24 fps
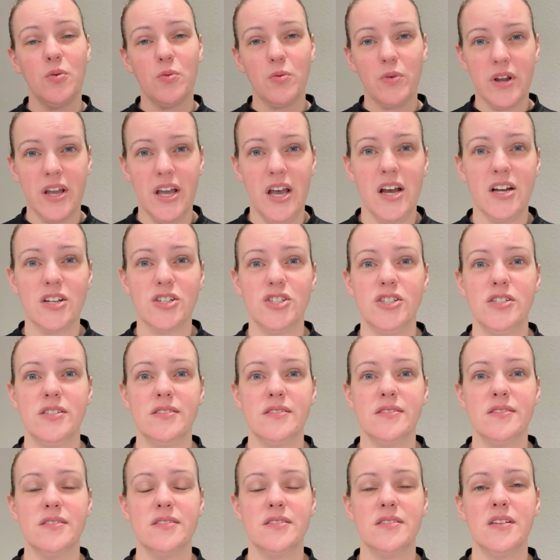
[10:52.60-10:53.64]

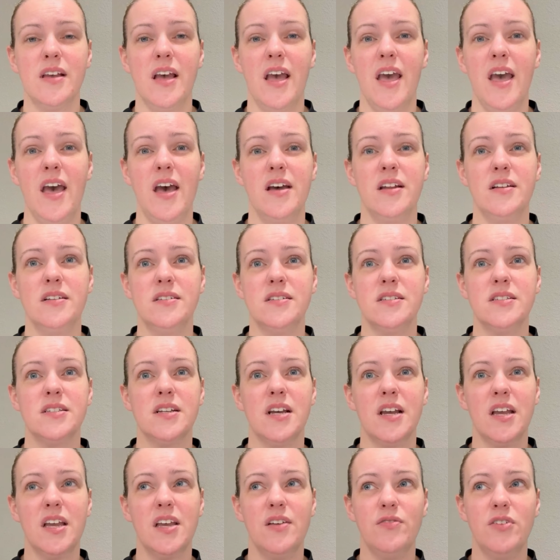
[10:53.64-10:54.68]
reactions, and
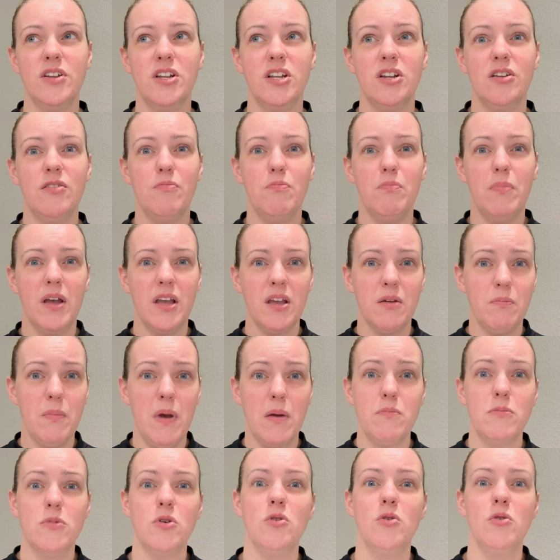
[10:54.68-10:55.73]
even like my
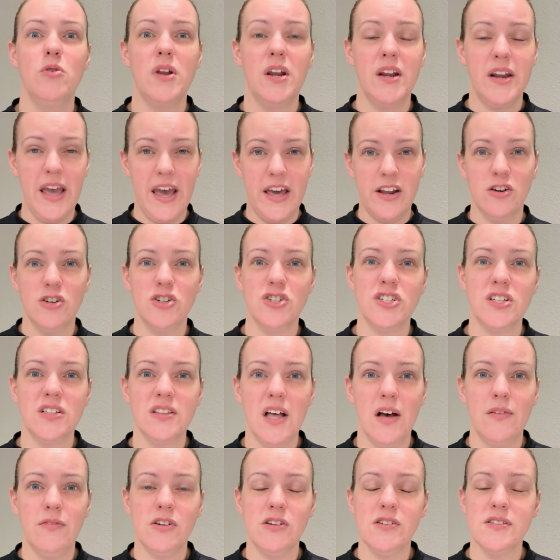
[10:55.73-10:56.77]
mood and energy
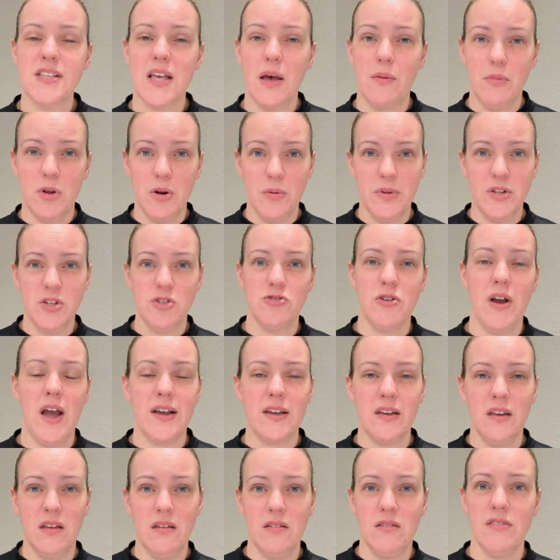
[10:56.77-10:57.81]
levels. I'm going to be
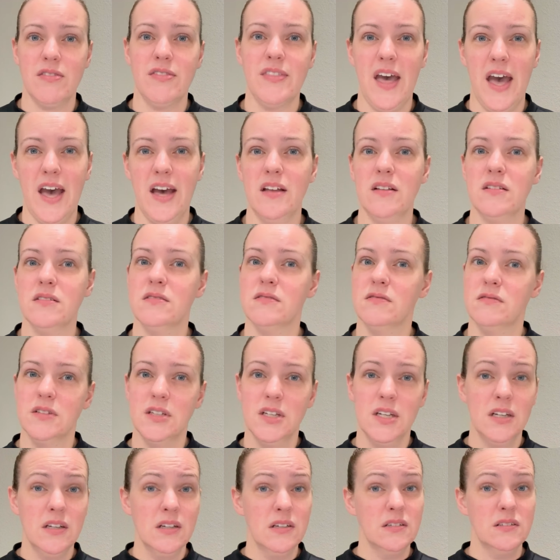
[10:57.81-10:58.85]
tracking that.
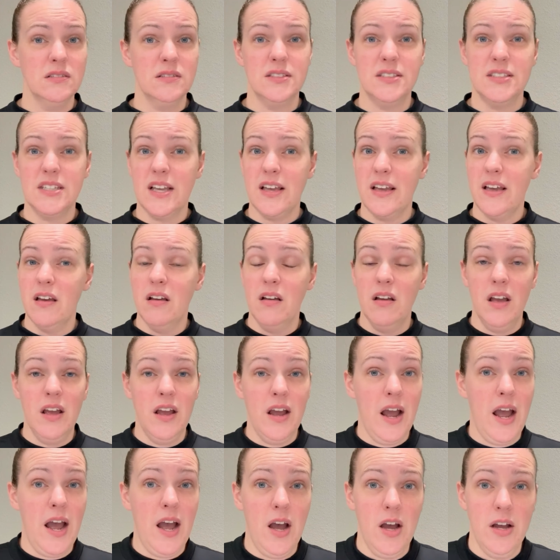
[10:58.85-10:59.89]
Let's see,
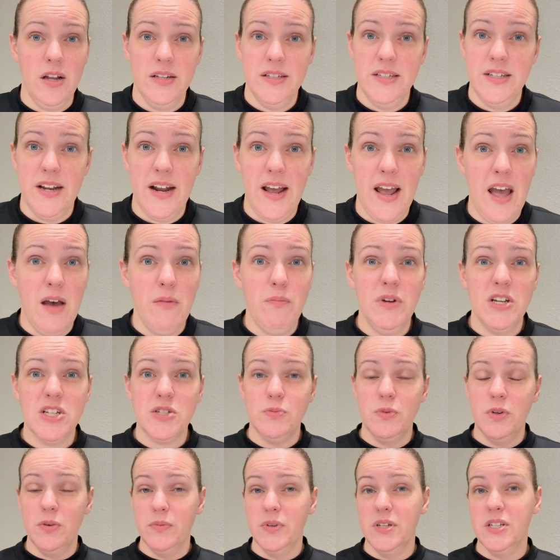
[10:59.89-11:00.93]
did I have much
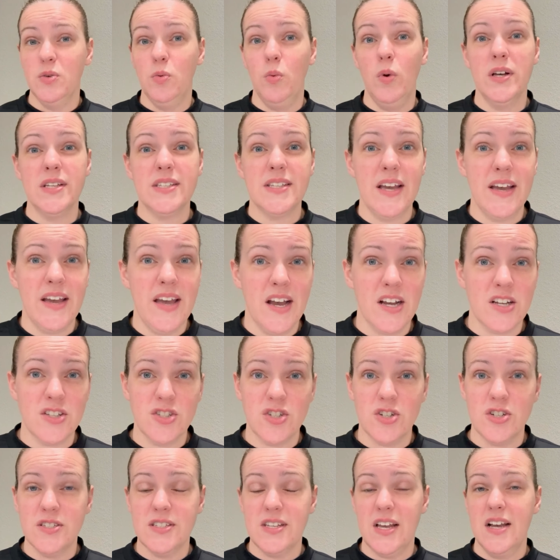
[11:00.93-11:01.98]
movement? Was I
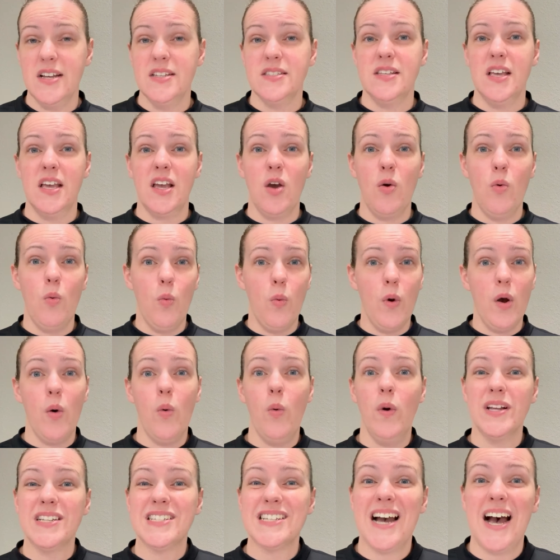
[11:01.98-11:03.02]
exercising?
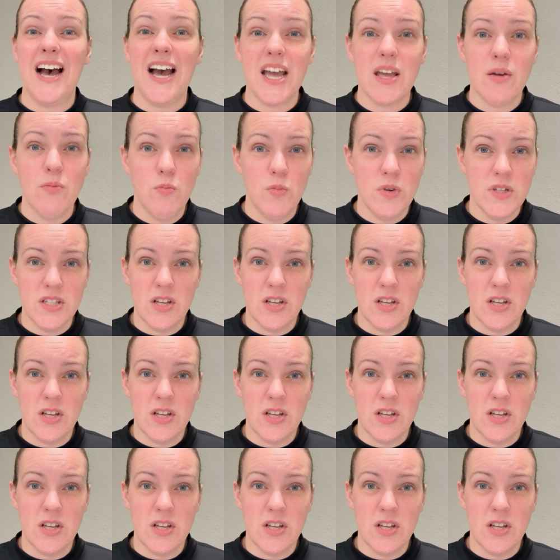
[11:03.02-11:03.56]
What time was